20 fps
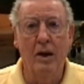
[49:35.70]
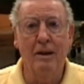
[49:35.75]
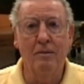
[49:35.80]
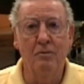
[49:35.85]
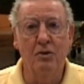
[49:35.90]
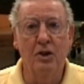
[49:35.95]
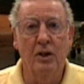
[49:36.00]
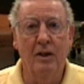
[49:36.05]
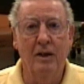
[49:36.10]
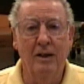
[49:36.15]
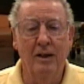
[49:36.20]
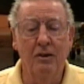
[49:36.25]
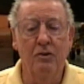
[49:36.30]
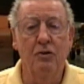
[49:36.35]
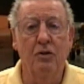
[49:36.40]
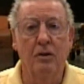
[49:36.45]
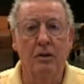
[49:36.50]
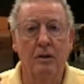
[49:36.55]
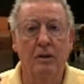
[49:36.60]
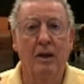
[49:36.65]
ramjet
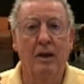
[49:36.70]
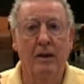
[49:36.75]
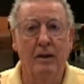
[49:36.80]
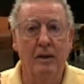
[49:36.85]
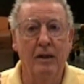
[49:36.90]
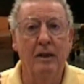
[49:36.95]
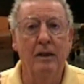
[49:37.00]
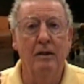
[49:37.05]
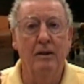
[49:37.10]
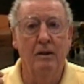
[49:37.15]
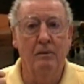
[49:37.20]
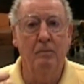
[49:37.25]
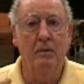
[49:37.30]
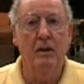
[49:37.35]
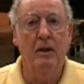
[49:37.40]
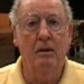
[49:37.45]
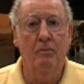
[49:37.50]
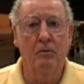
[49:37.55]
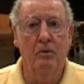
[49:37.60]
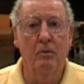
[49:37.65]
engine and it needed to
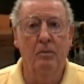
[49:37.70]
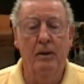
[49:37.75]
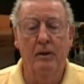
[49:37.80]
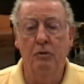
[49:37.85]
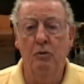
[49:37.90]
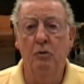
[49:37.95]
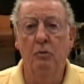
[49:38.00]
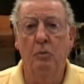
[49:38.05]
be up to about